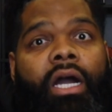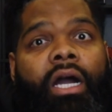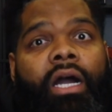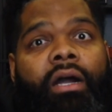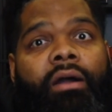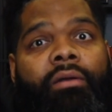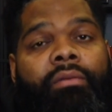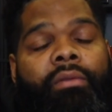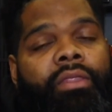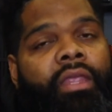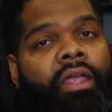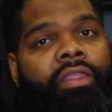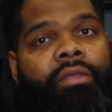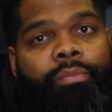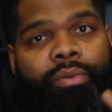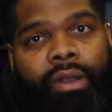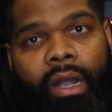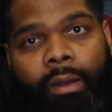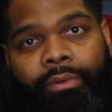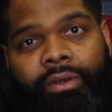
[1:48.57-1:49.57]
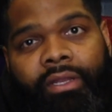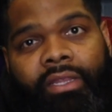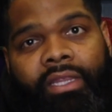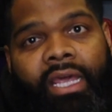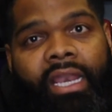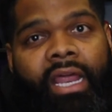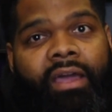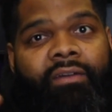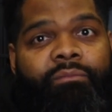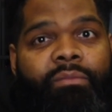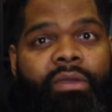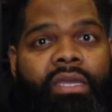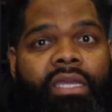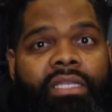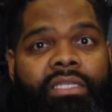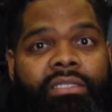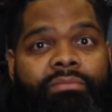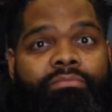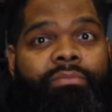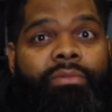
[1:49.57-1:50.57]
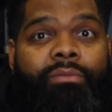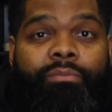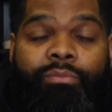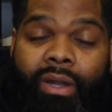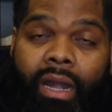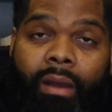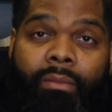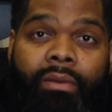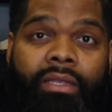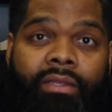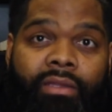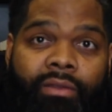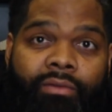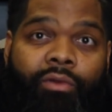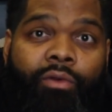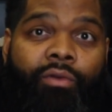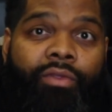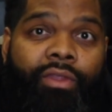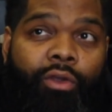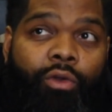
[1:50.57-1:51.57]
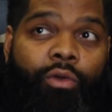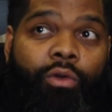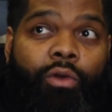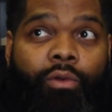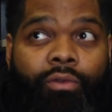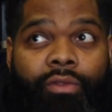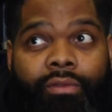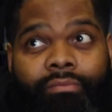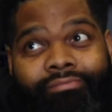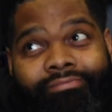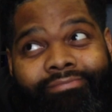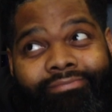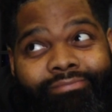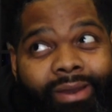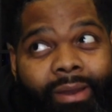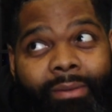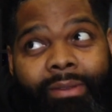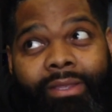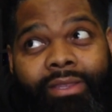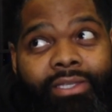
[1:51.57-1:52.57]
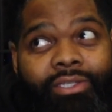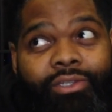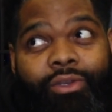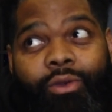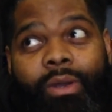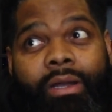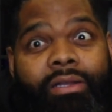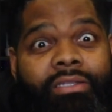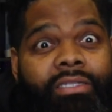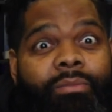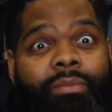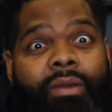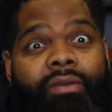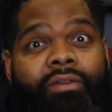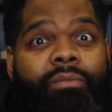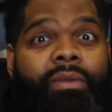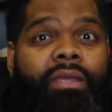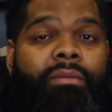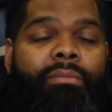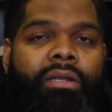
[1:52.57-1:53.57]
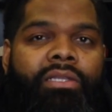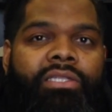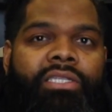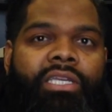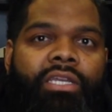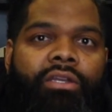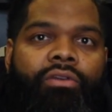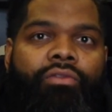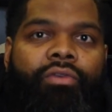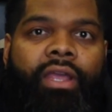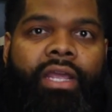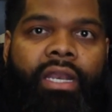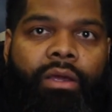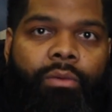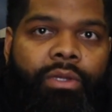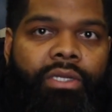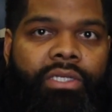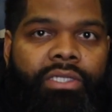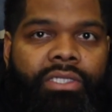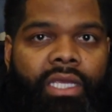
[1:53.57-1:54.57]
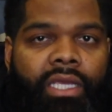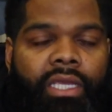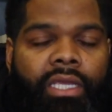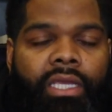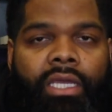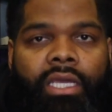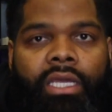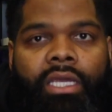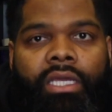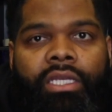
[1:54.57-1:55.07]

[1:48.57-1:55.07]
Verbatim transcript: Uh, another property that I've made probably on the on probably this whole house I probably made about 10 grand I want to say